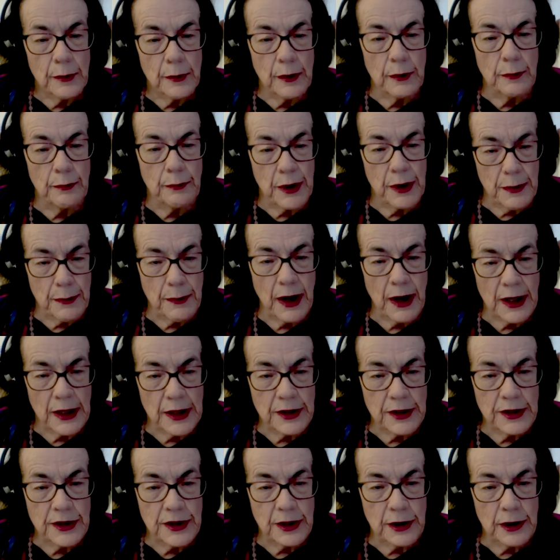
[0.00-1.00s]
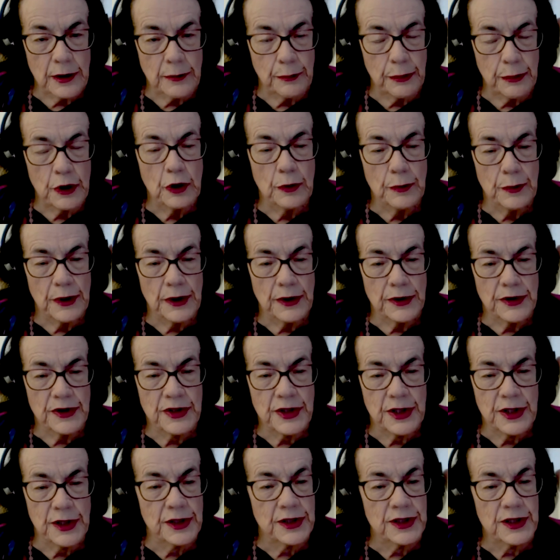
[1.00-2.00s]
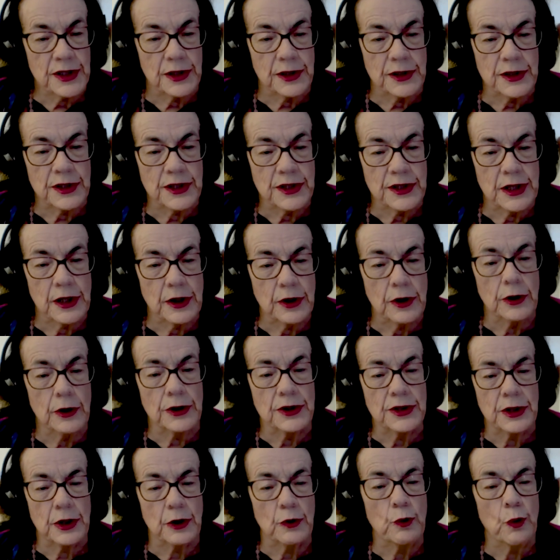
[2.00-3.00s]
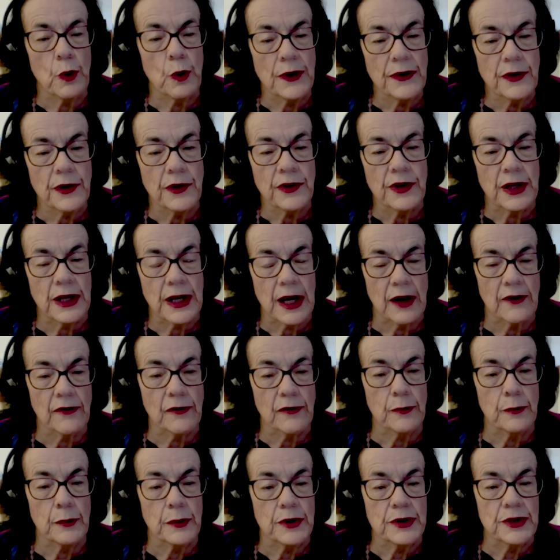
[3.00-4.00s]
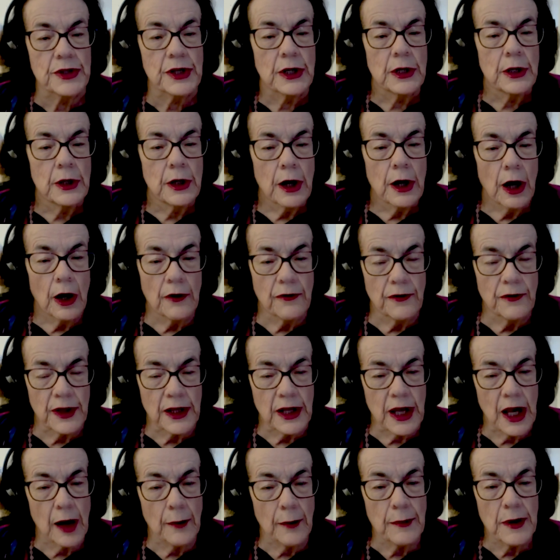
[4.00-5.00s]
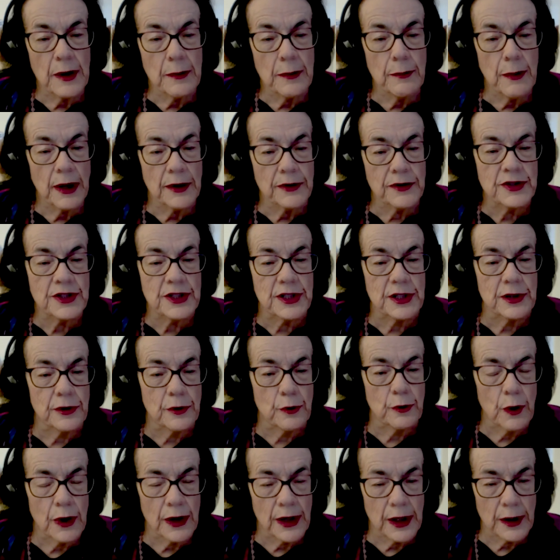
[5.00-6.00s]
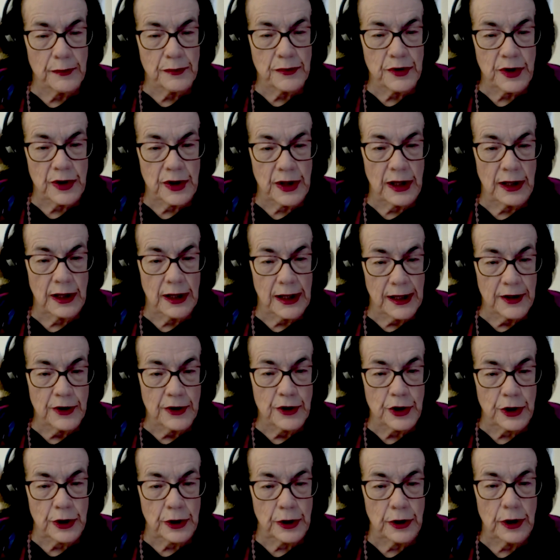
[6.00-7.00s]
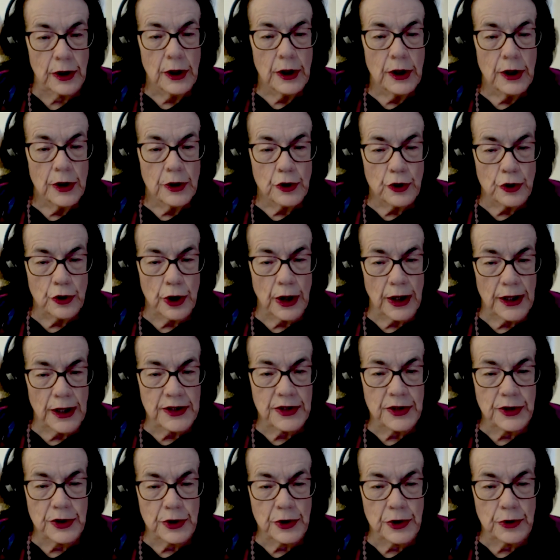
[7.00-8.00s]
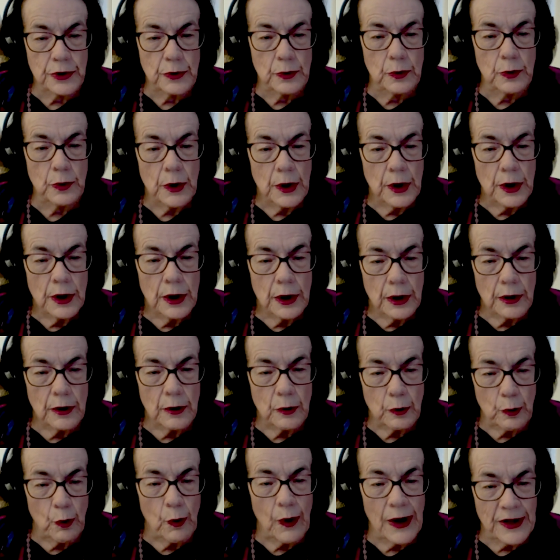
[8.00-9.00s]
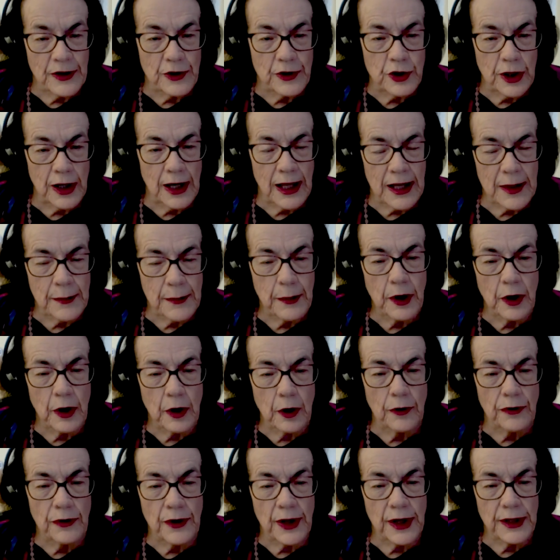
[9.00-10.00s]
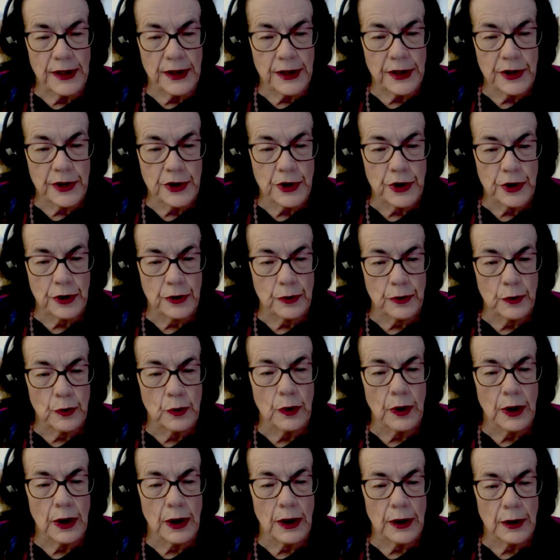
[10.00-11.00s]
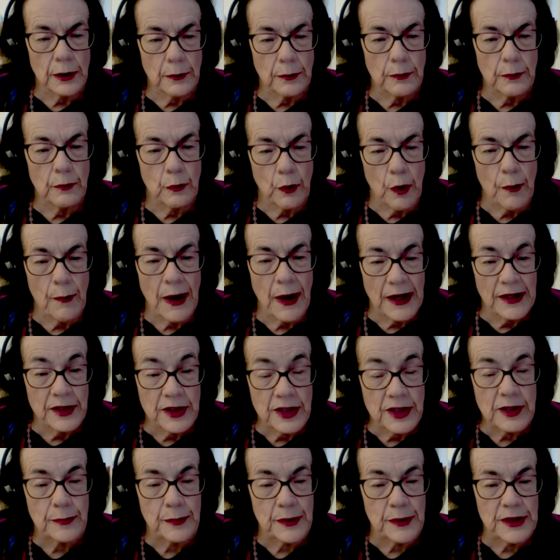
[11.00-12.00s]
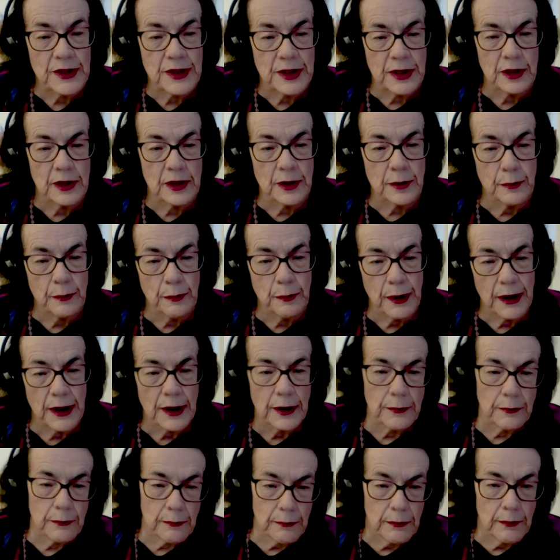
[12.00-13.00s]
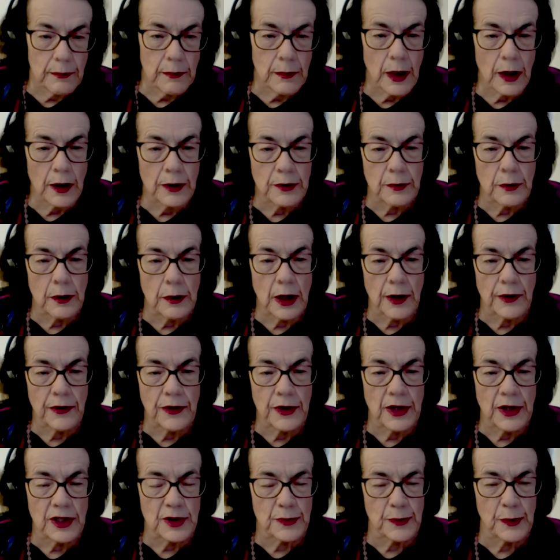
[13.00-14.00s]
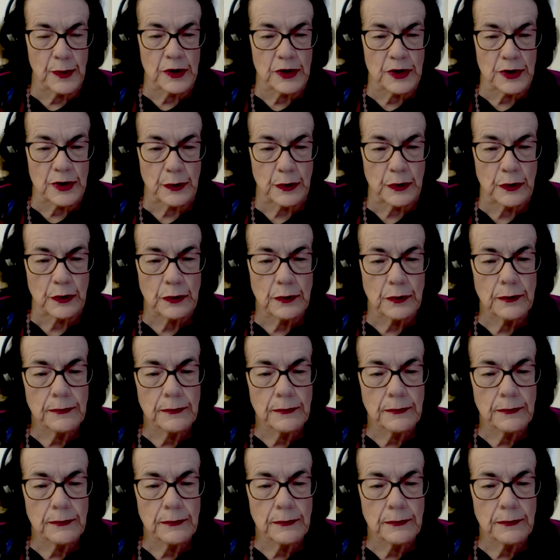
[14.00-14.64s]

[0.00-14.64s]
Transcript: be made permanent citizens. No, so whether the government over the coming months in the run-up to the election tries to wedge Labor on that issue remains to be seen, but I think it's possible.